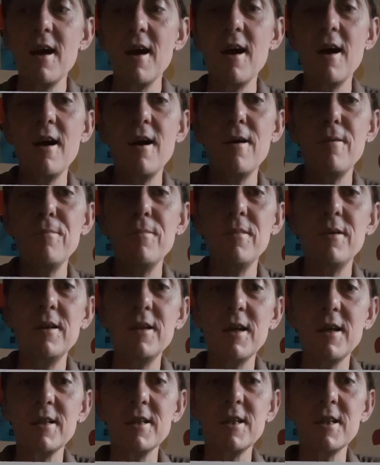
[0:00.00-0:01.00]

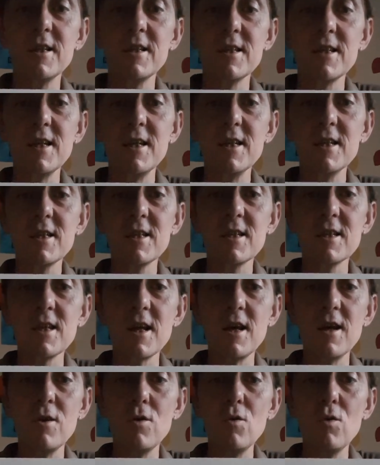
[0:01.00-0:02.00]
As you can see, it's
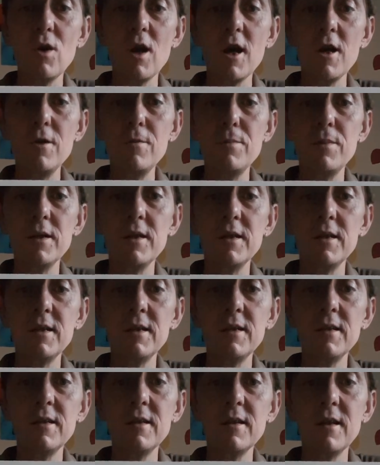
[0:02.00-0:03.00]
all
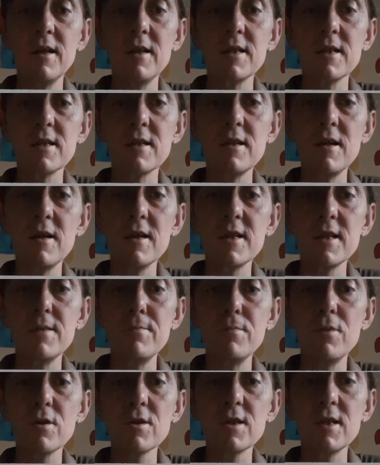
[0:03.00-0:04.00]
open. There's nice
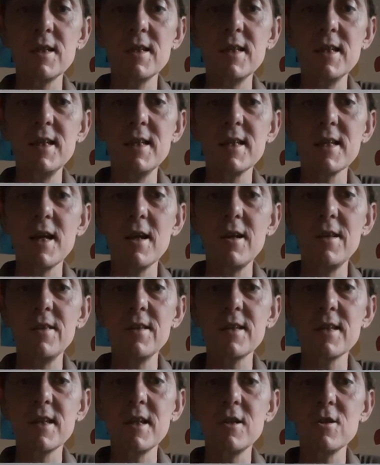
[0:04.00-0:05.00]
embossing detail in
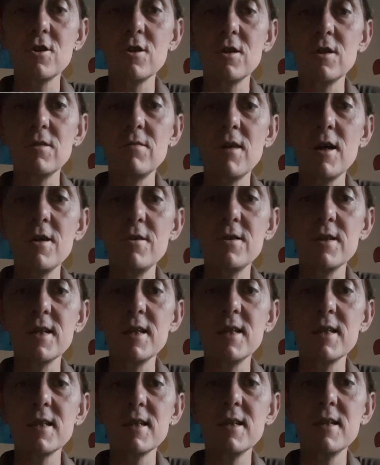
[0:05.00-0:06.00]
the centre of the
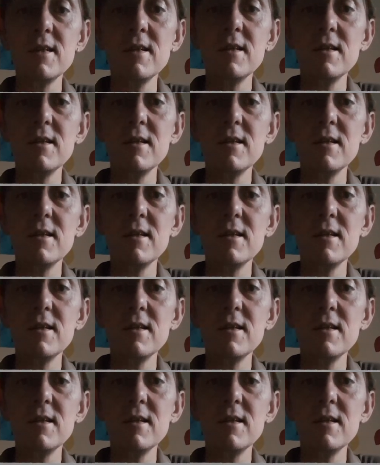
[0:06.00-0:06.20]
roses.